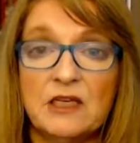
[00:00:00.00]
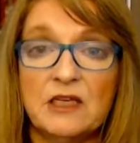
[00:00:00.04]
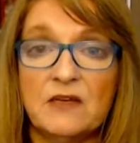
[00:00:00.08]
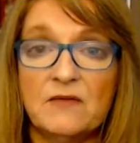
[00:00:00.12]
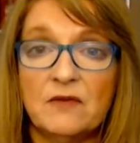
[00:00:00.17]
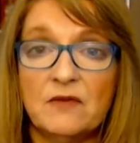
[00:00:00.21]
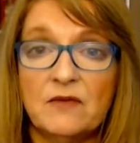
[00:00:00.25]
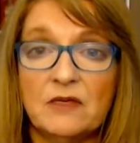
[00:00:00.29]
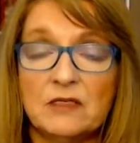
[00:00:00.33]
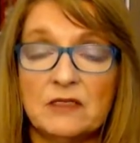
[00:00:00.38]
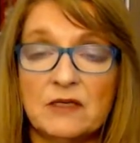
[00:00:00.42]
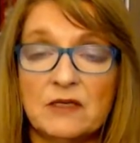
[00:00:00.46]

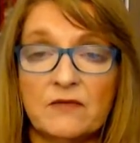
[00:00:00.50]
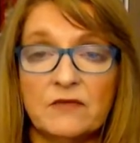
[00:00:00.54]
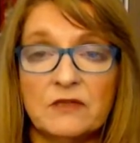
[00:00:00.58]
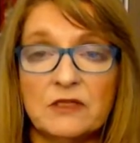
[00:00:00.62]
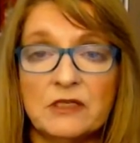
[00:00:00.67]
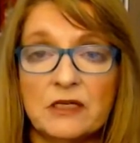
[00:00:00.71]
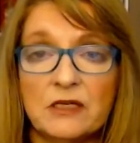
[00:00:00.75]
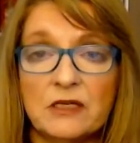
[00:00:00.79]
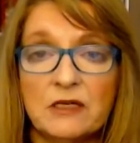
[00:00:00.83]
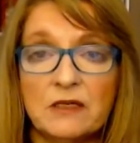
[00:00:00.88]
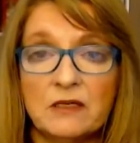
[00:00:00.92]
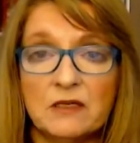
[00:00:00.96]

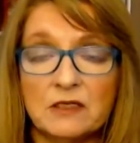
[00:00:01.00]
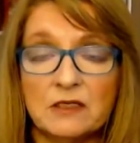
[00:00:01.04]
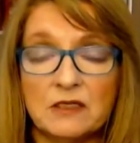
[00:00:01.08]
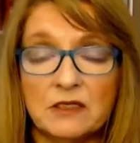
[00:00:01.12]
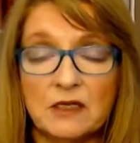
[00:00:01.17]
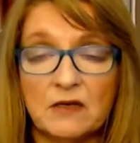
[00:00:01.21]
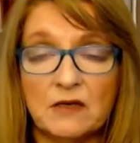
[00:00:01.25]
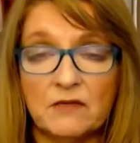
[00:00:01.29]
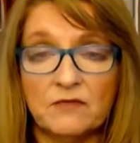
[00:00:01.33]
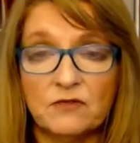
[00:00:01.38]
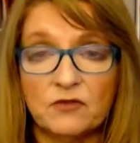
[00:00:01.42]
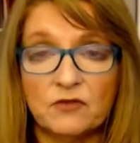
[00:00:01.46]
CV17, the
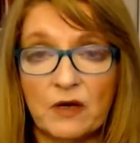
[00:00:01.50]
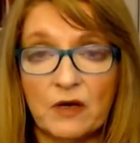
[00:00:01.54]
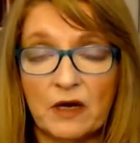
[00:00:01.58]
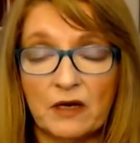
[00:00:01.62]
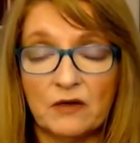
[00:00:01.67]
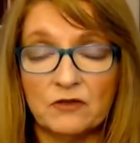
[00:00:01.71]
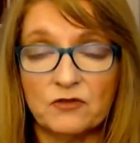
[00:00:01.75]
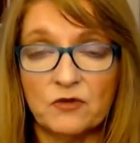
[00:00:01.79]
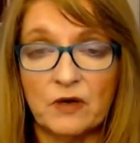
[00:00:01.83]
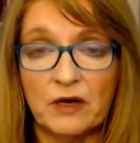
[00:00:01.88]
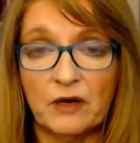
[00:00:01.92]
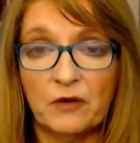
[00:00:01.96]
Sea of
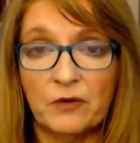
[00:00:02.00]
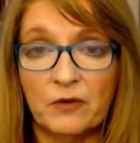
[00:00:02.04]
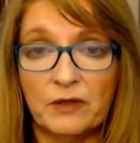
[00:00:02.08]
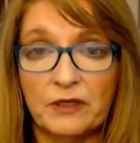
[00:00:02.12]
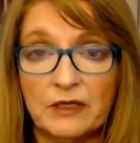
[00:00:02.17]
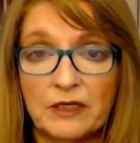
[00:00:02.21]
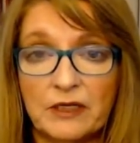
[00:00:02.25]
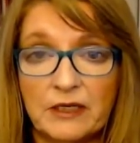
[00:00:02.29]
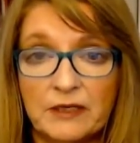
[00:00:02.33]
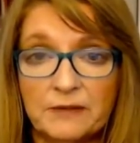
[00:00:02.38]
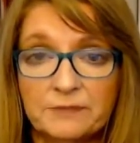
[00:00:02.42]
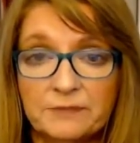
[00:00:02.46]

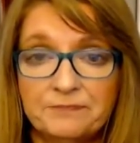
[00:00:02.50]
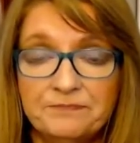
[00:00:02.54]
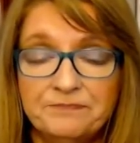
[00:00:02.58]
Tranquility.